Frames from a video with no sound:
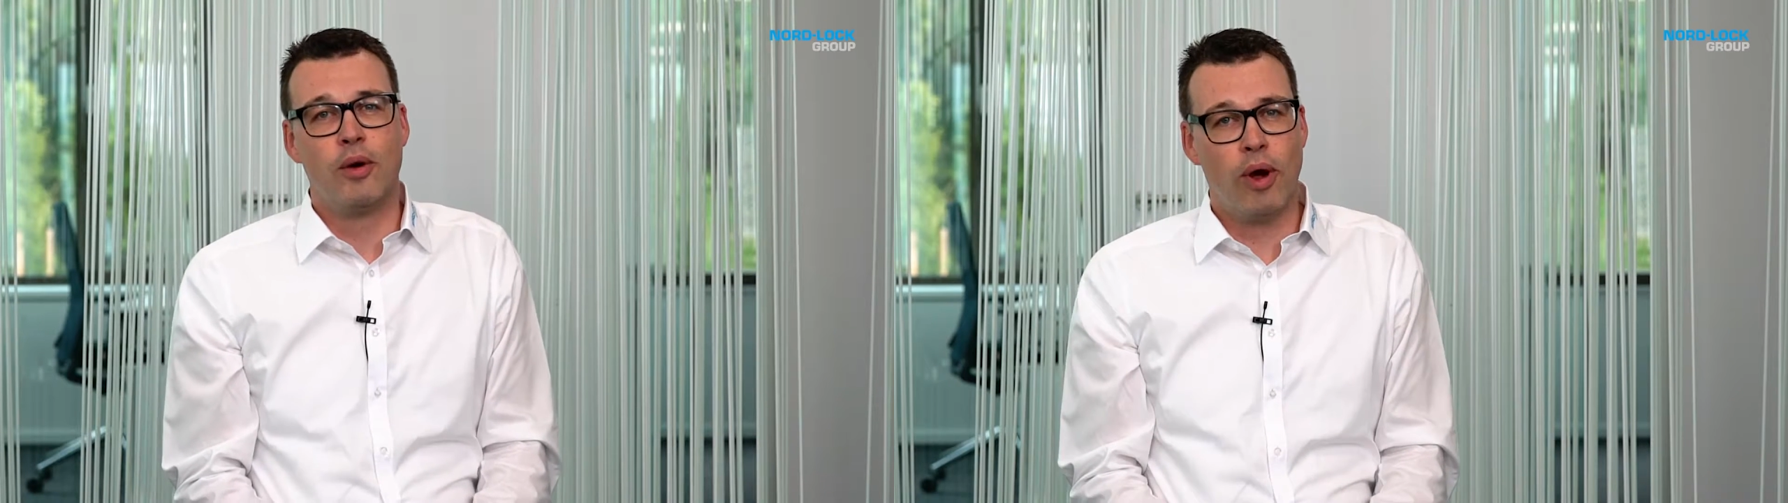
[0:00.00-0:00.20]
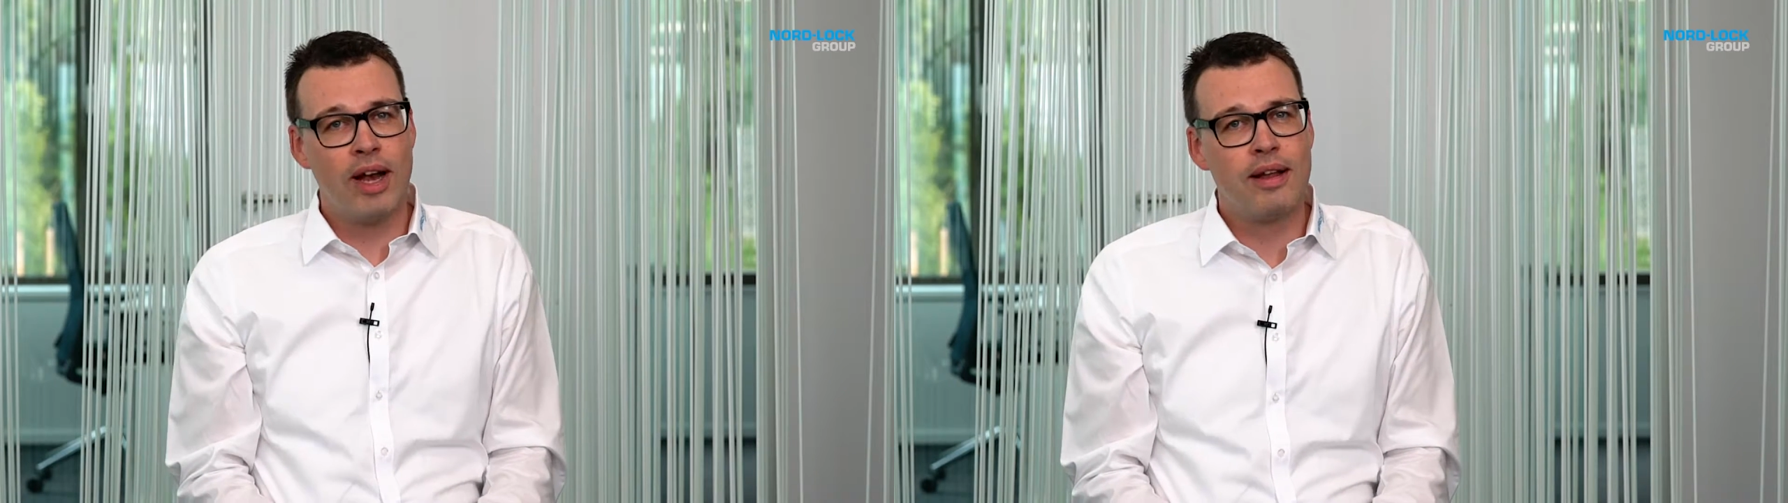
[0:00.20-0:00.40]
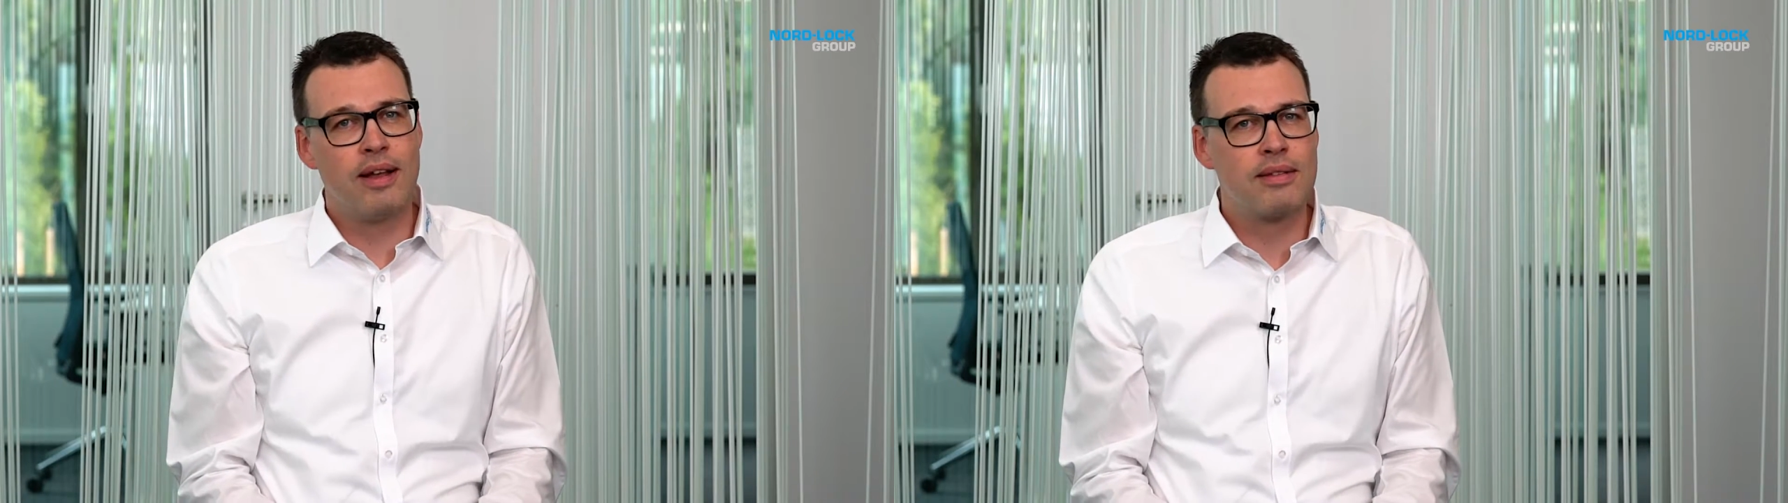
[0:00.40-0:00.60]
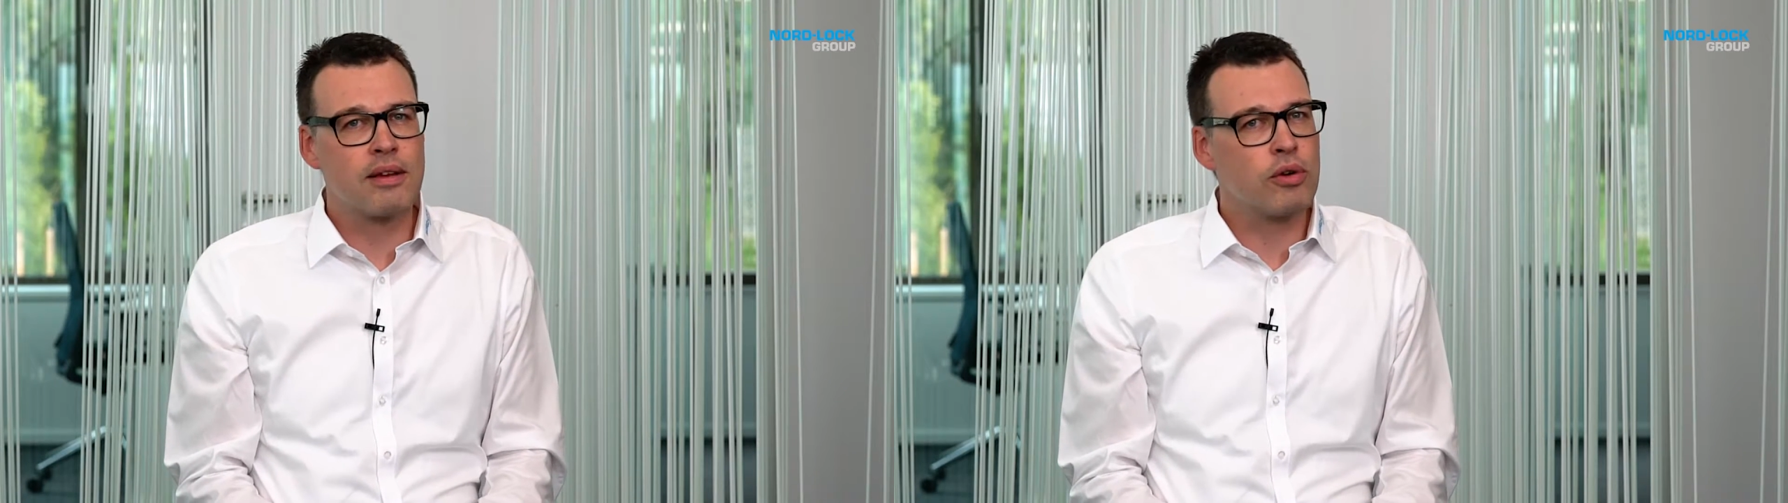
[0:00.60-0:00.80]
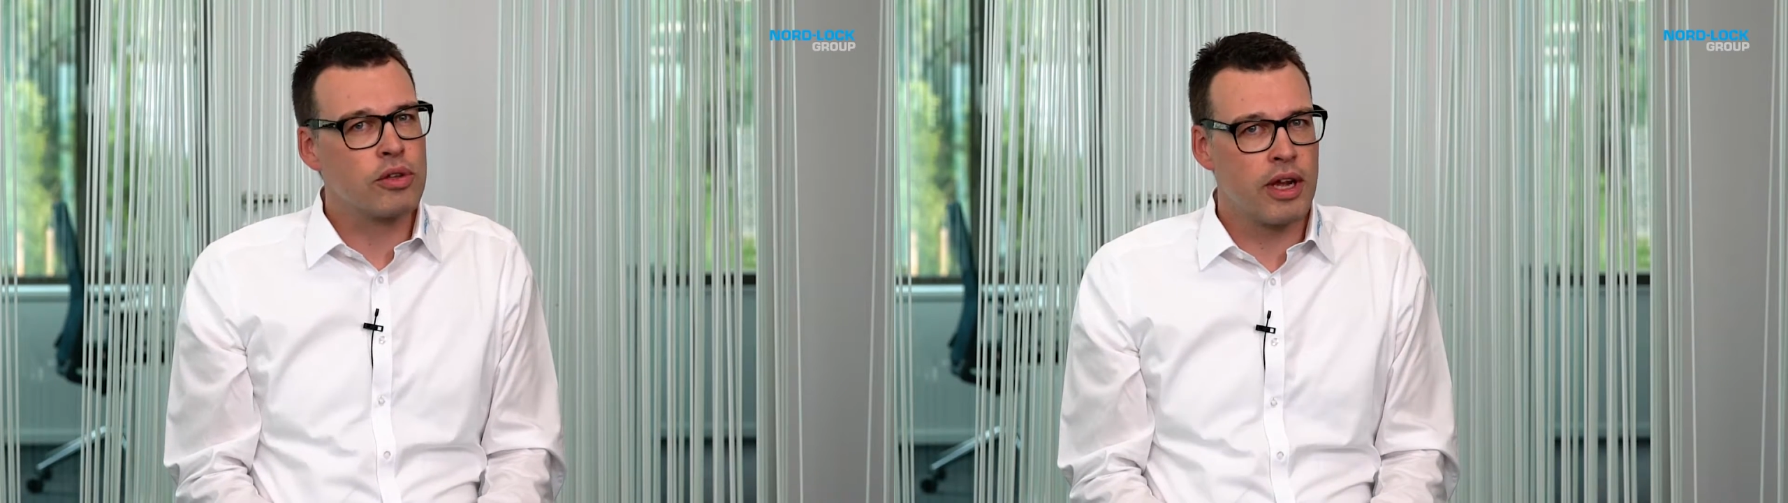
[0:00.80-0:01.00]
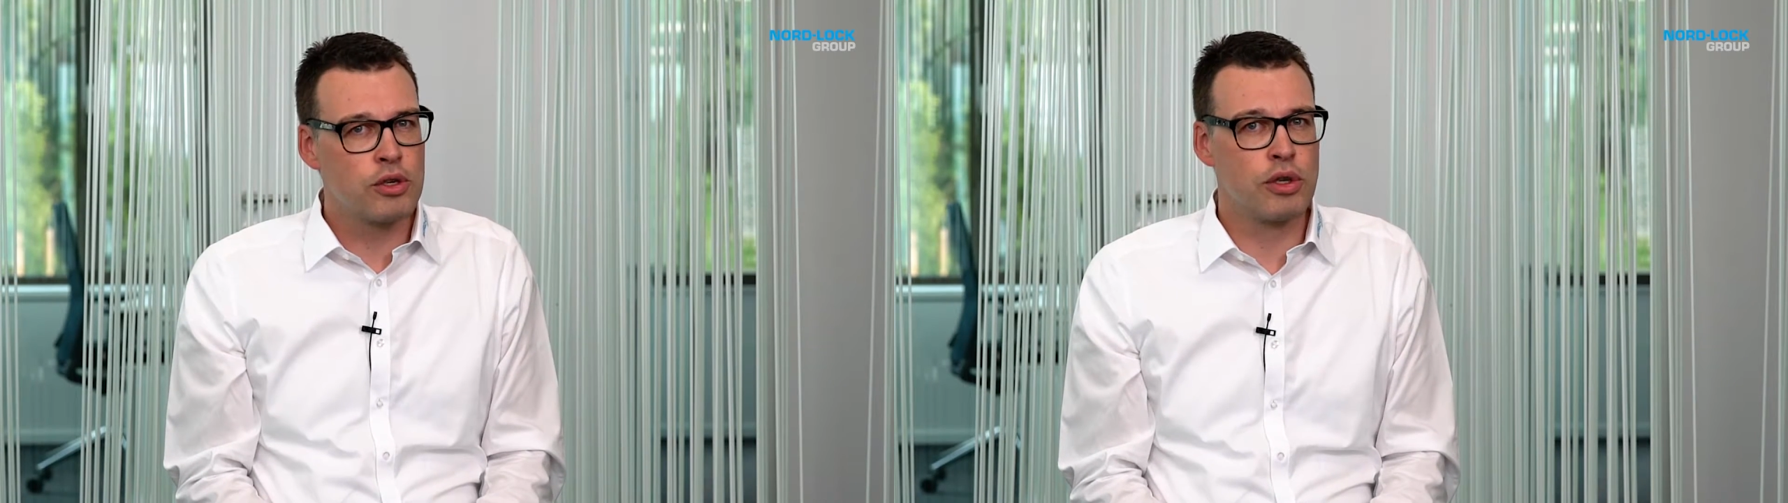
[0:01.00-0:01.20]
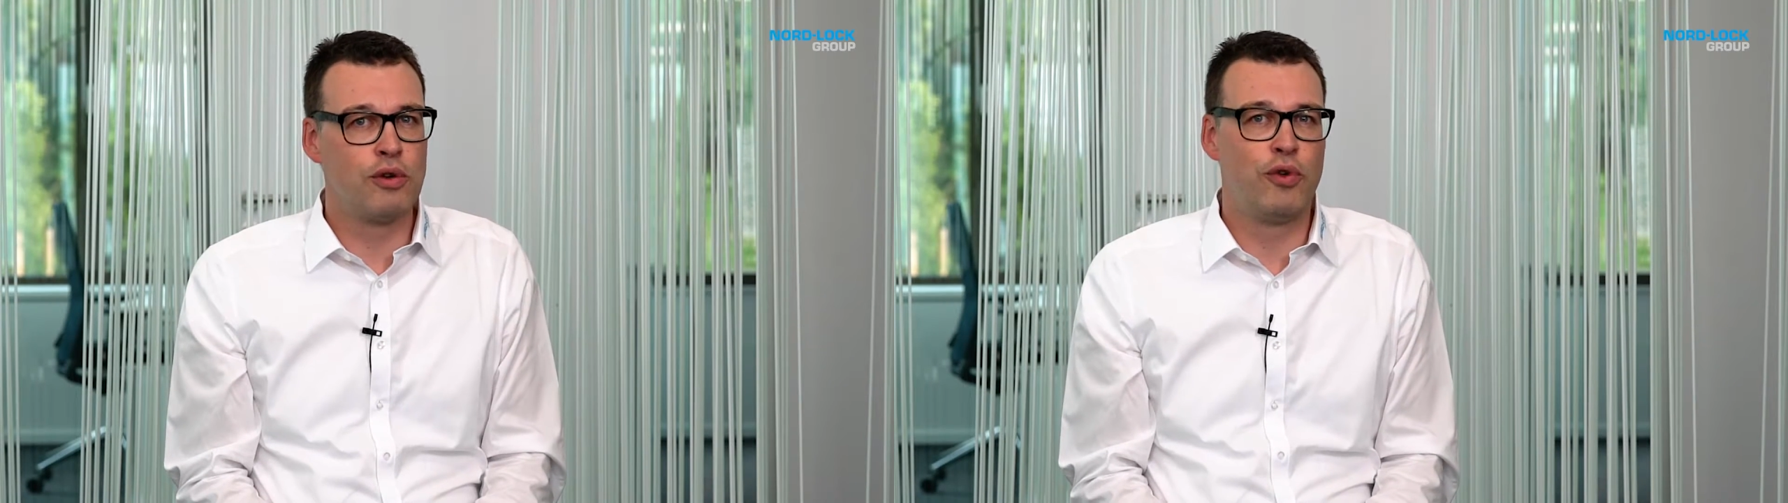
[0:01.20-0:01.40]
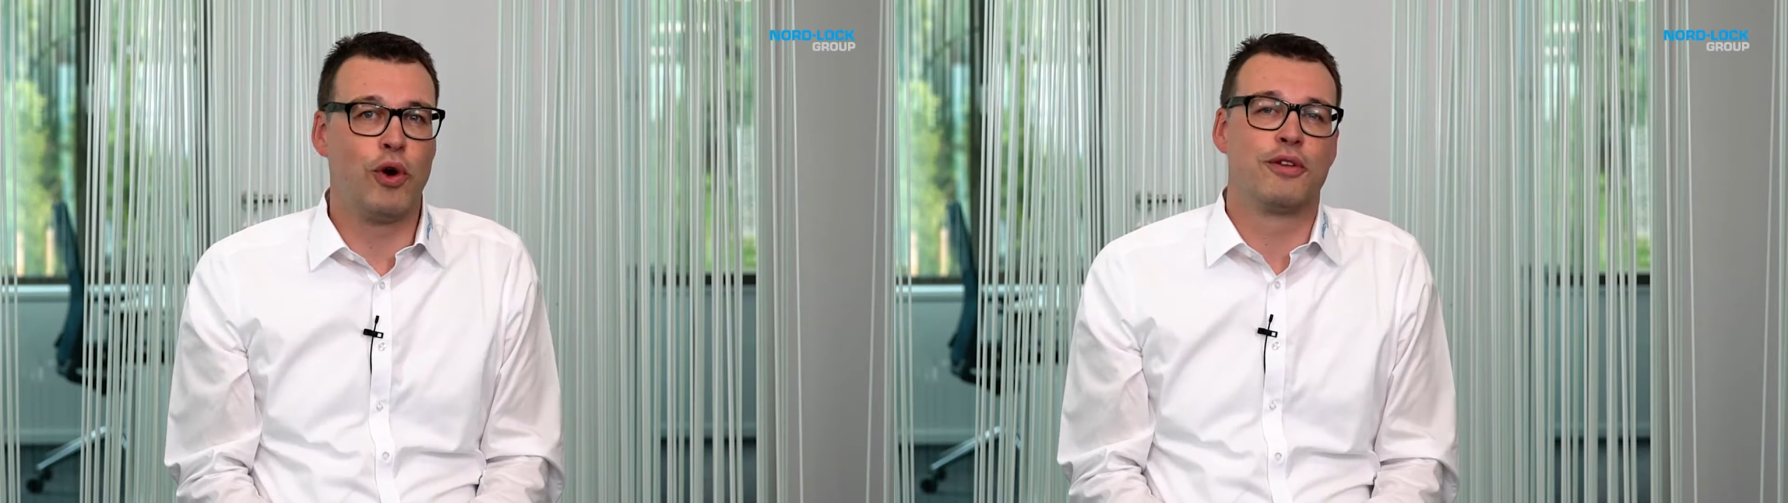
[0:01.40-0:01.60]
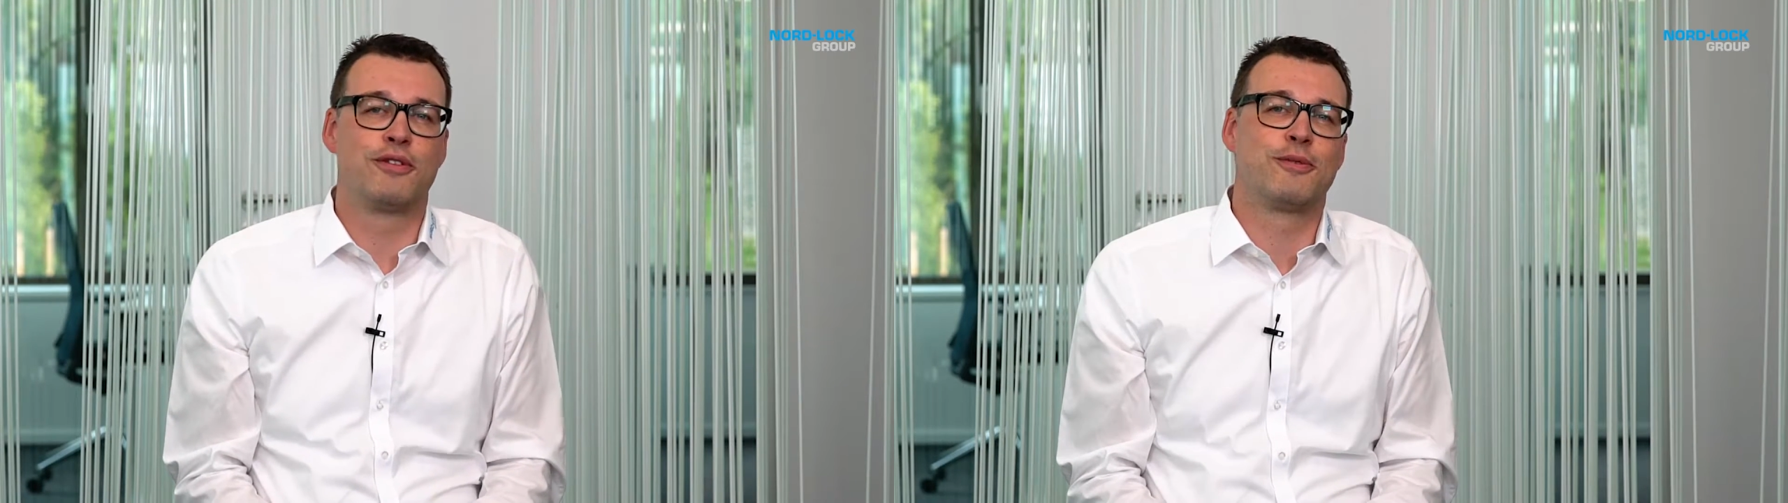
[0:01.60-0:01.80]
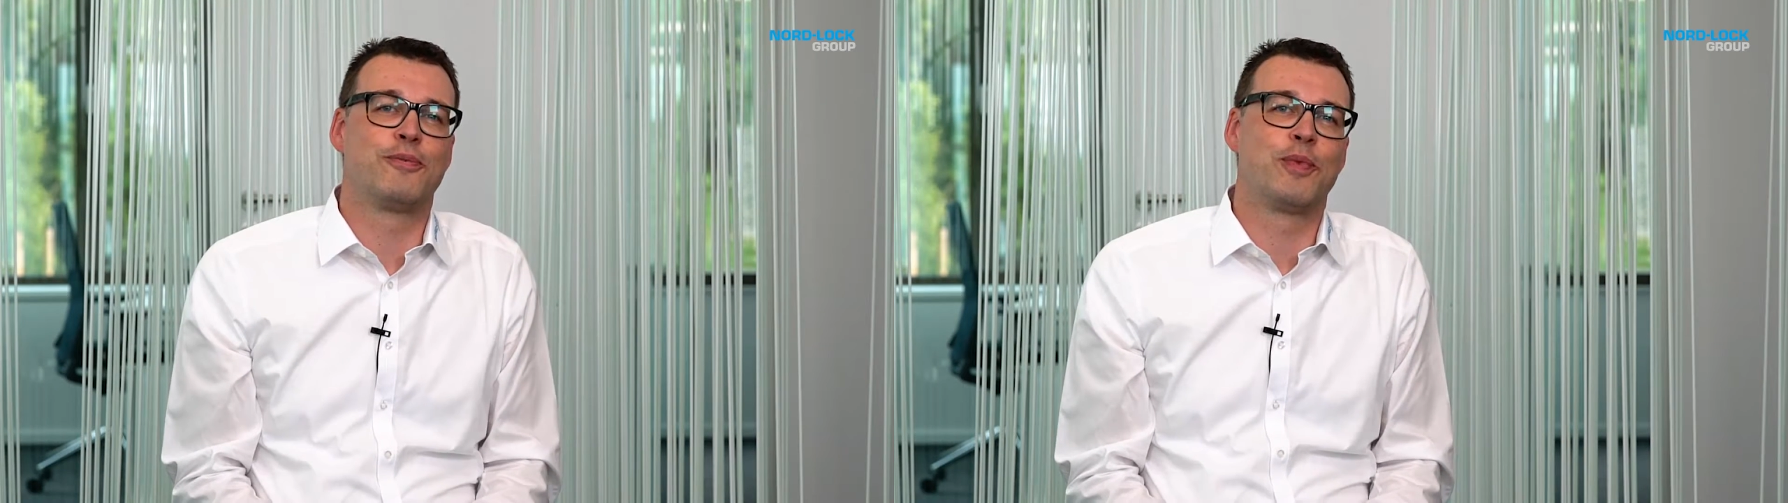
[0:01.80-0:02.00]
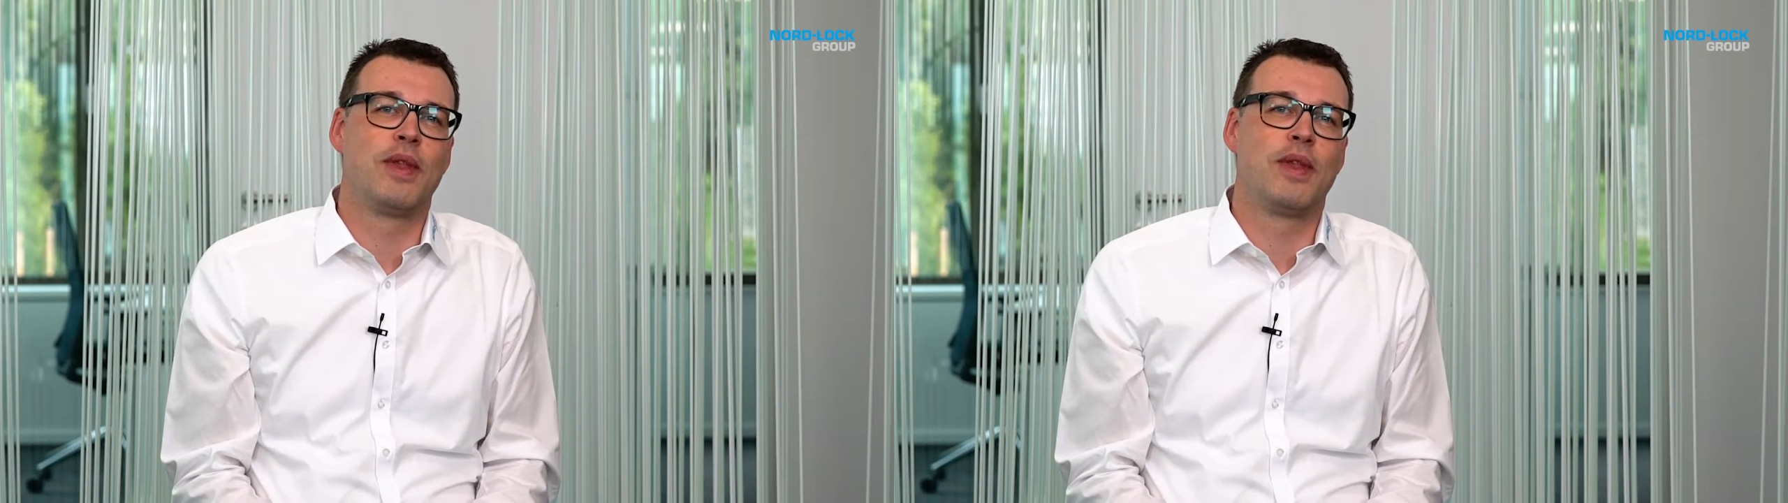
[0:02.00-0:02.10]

Well, it's a rotational force.